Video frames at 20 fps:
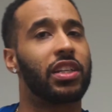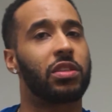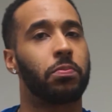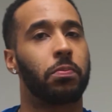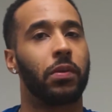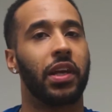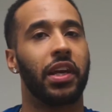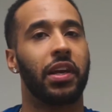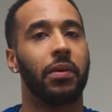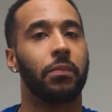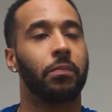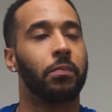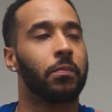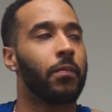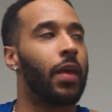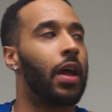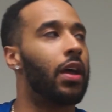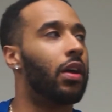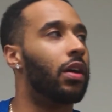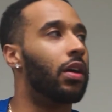split
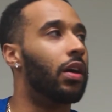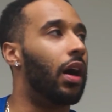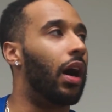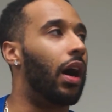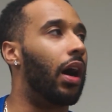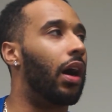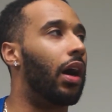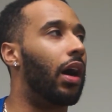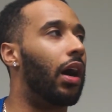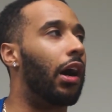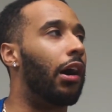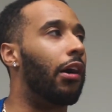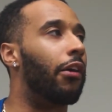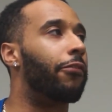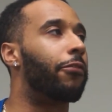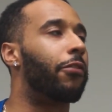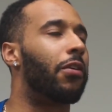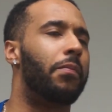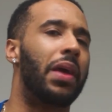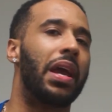
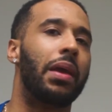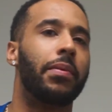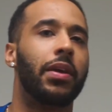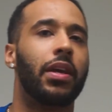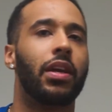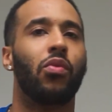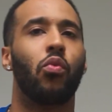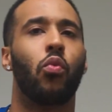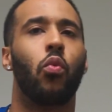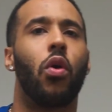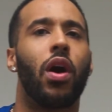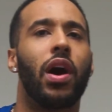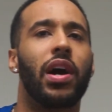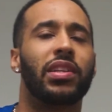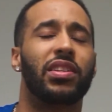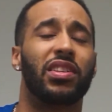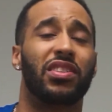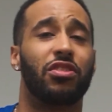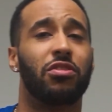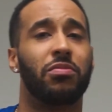for maybe 1
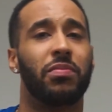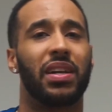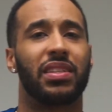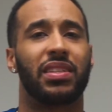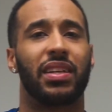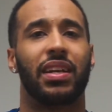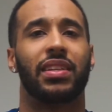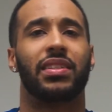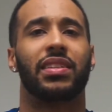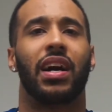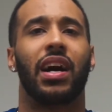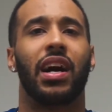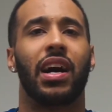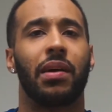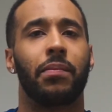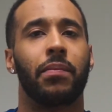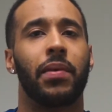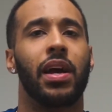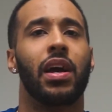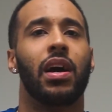to 2 months at a
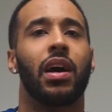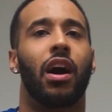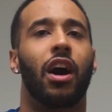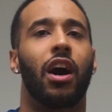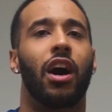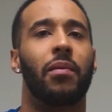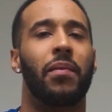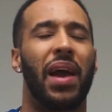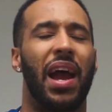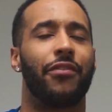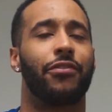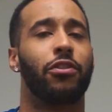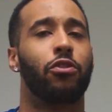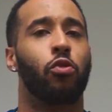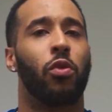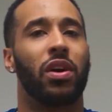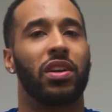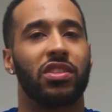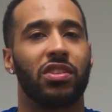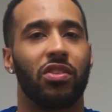time, every
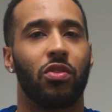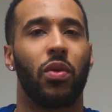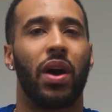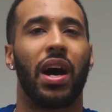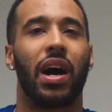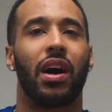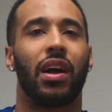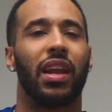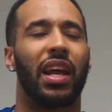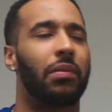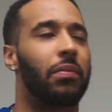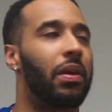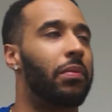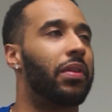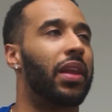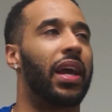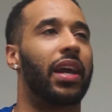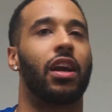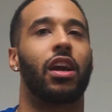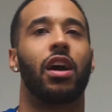once in a while, like maybe
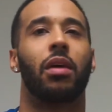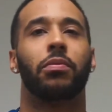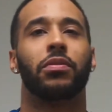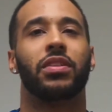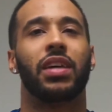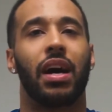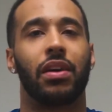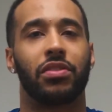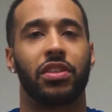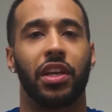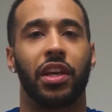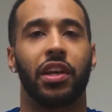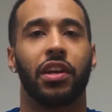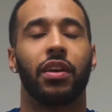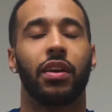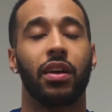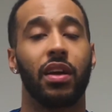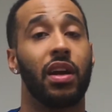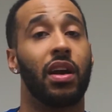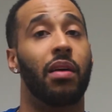like a couple times a
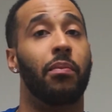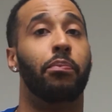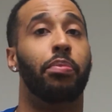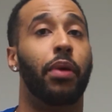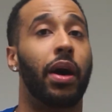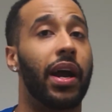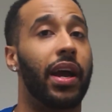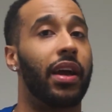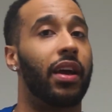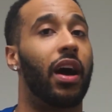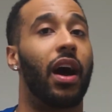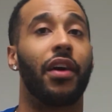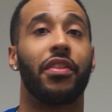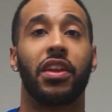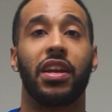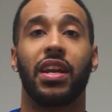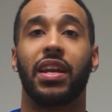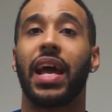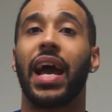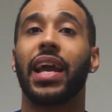year. But other
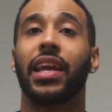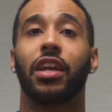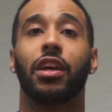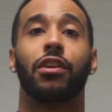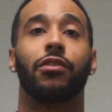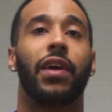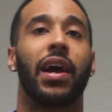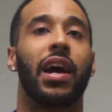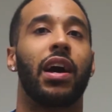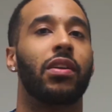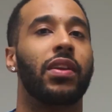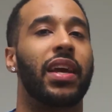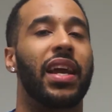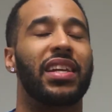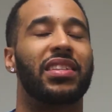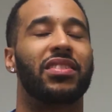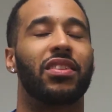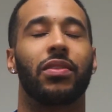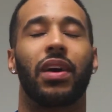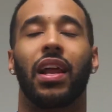than that, year round,
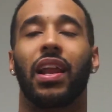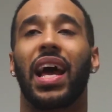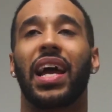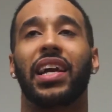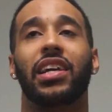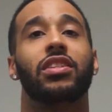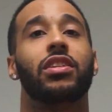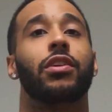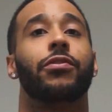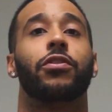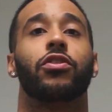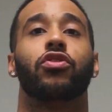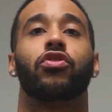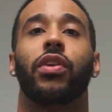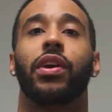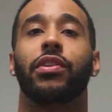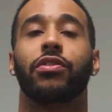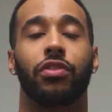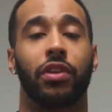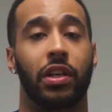it's a lot easier for
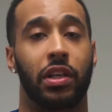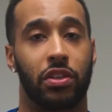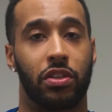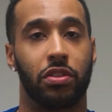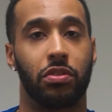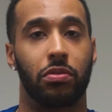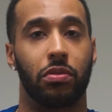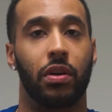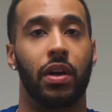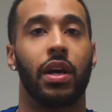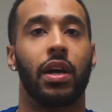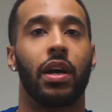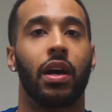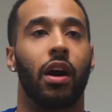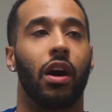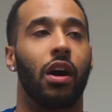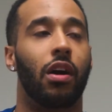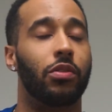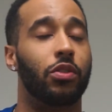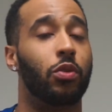strength training too.
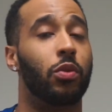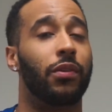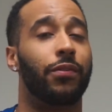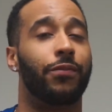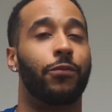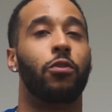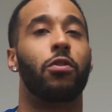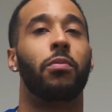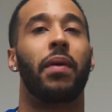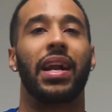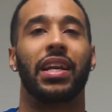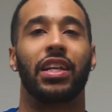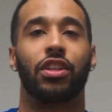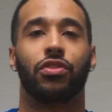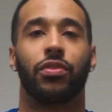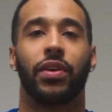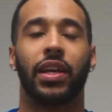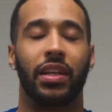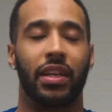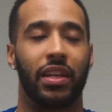Doing full body
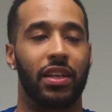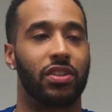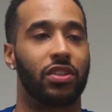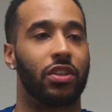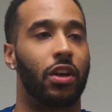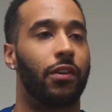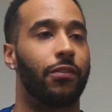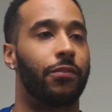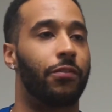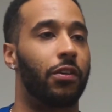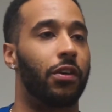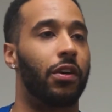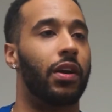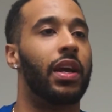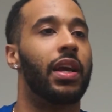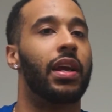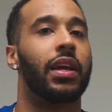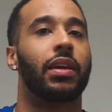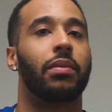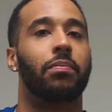training is good for
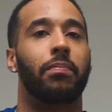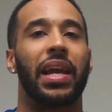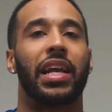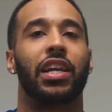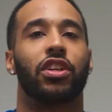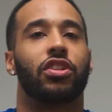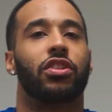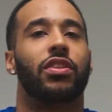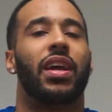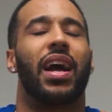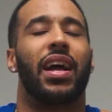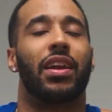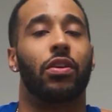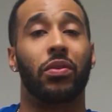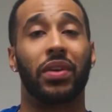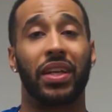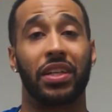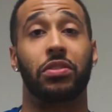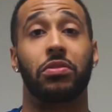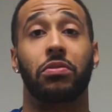making sure that I
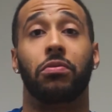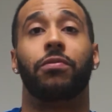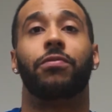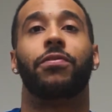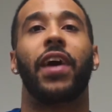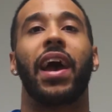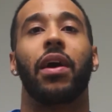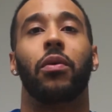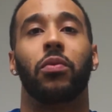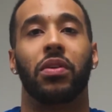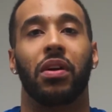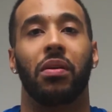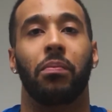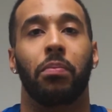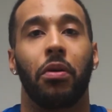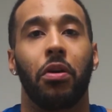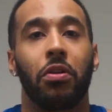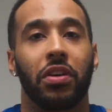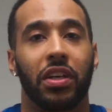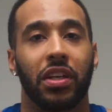don't get too fat when I'm
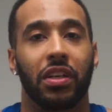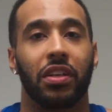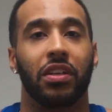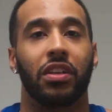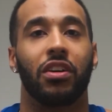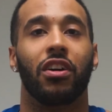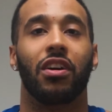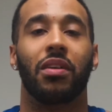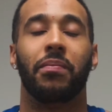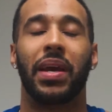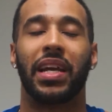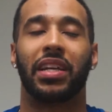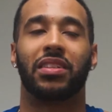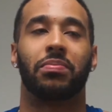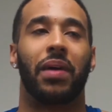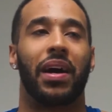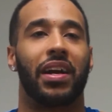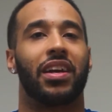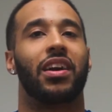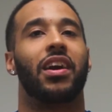bulking. You know, it makes
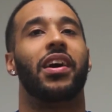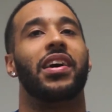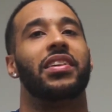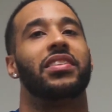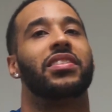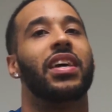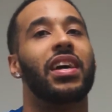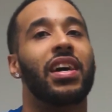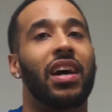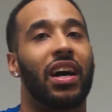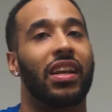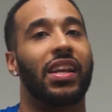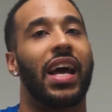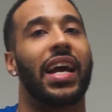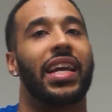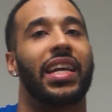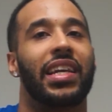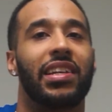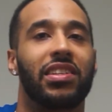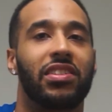my cuts a
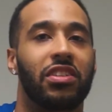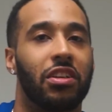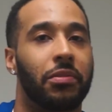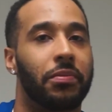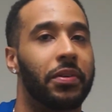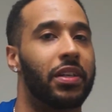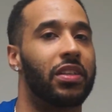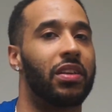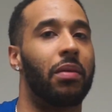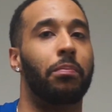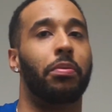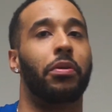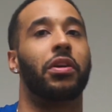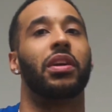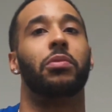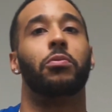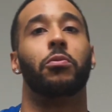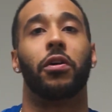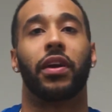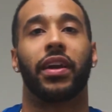lot easier because I'm
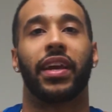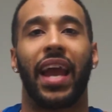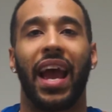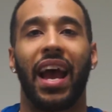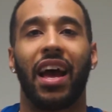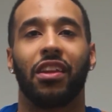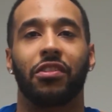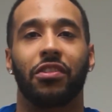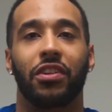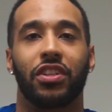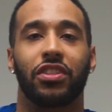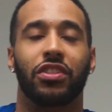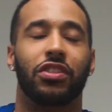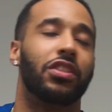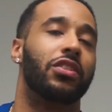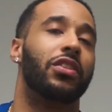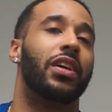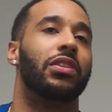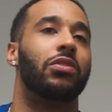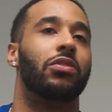burning more calories. You know,
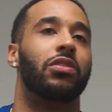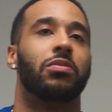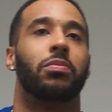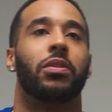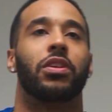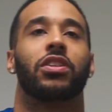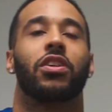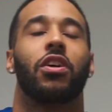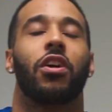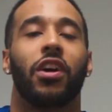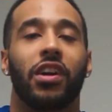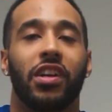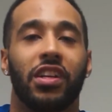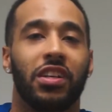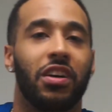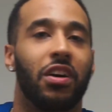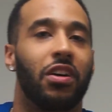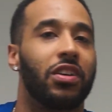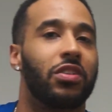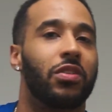you don't have to do as much
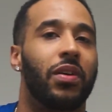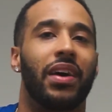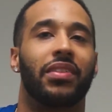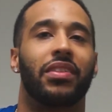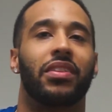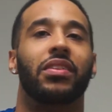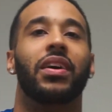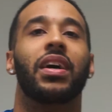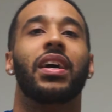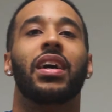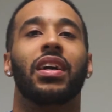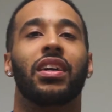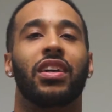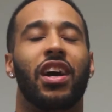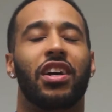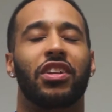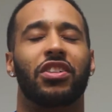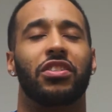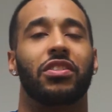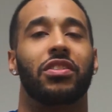cardio. You don't have to
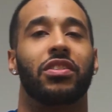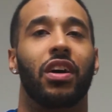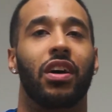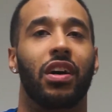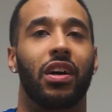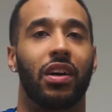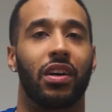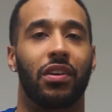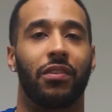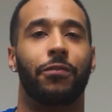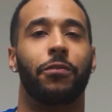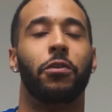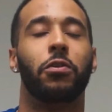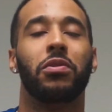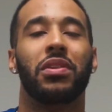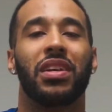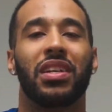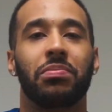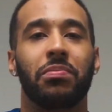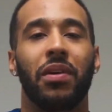cut your
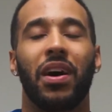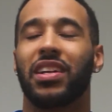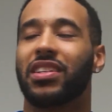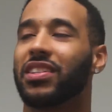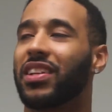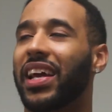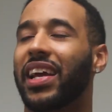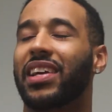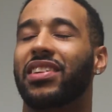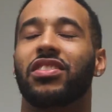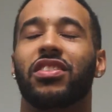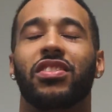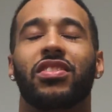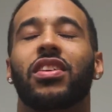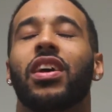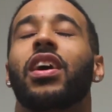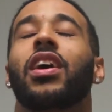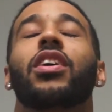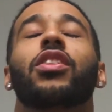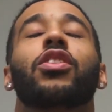food as much. Like, it's
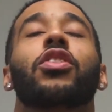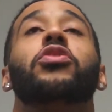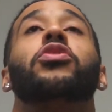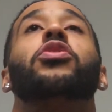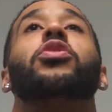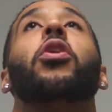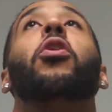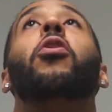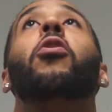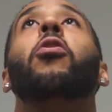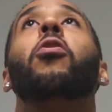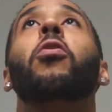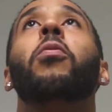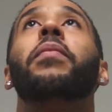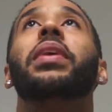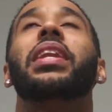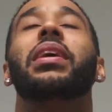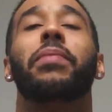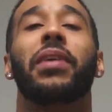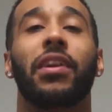just, there's so
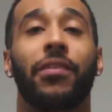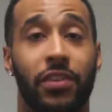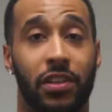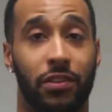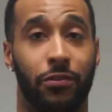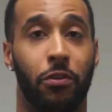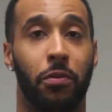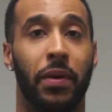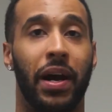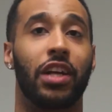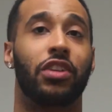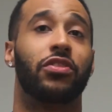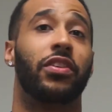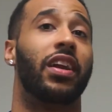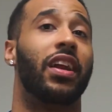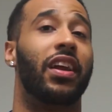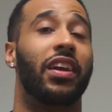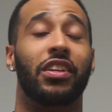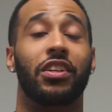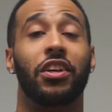many benefits of full body
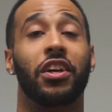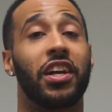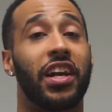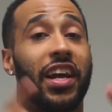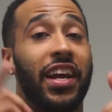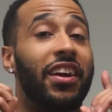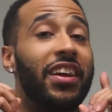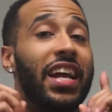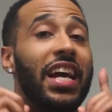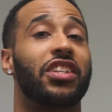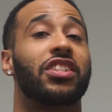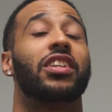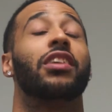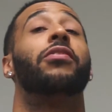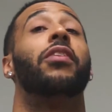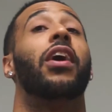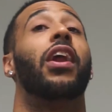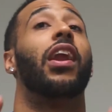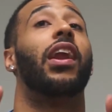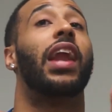training. And you're going to hear that shit
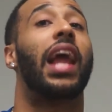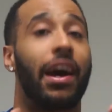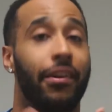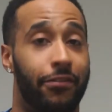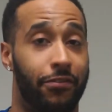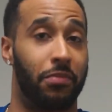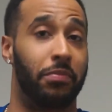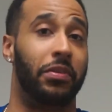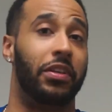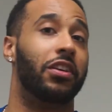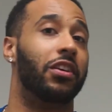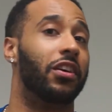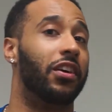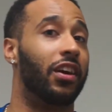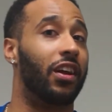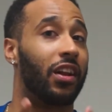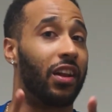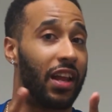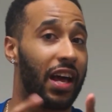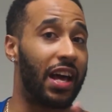a lot from me. You're going to
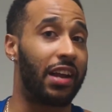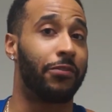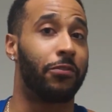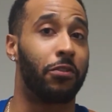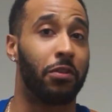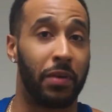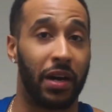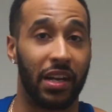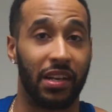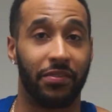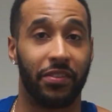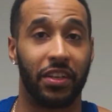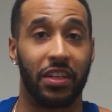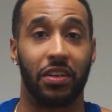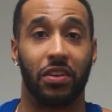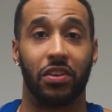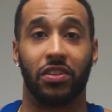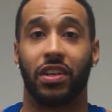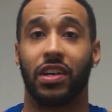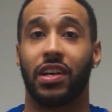hear a lot of full body
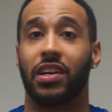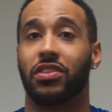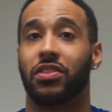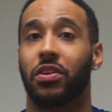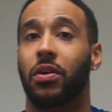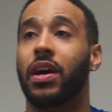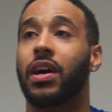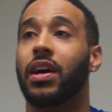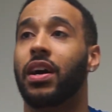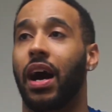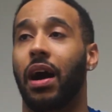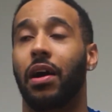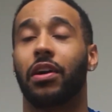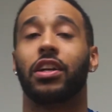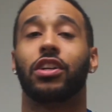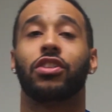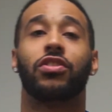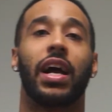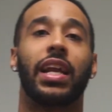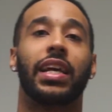videos. All right. So I'm
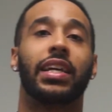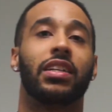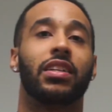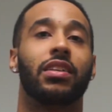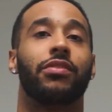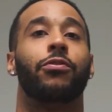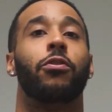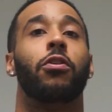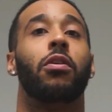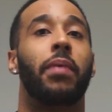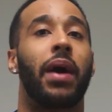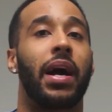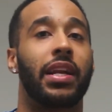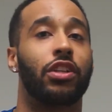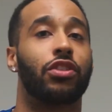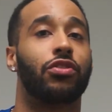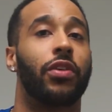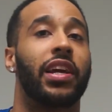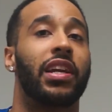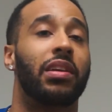going to try to get this full body
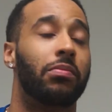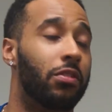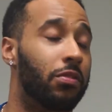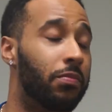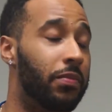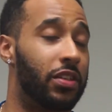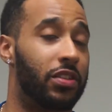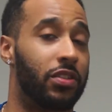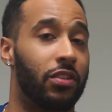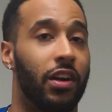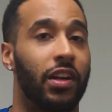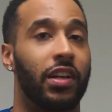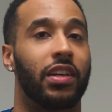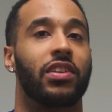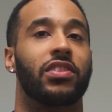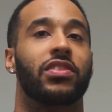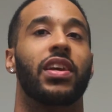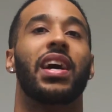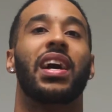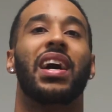training movement started
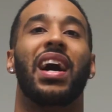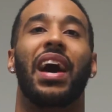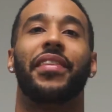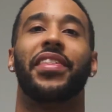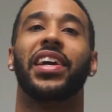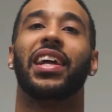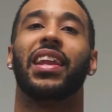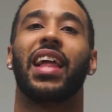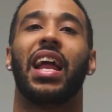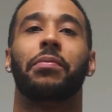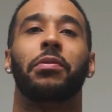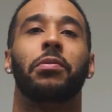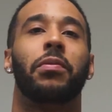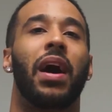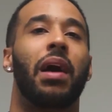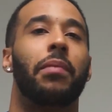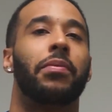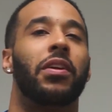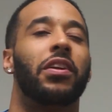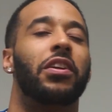because I think a lot of people
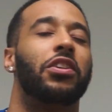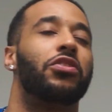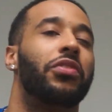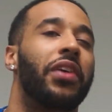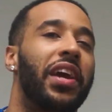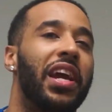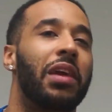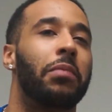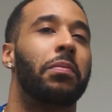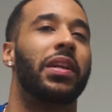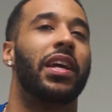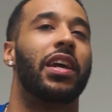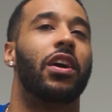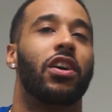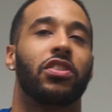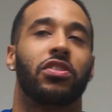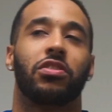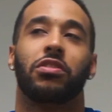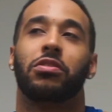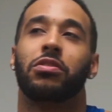hopping on the train, but they
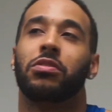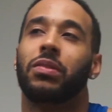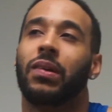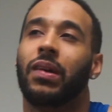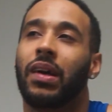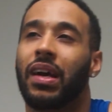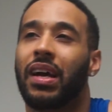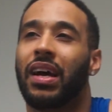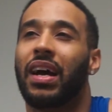also,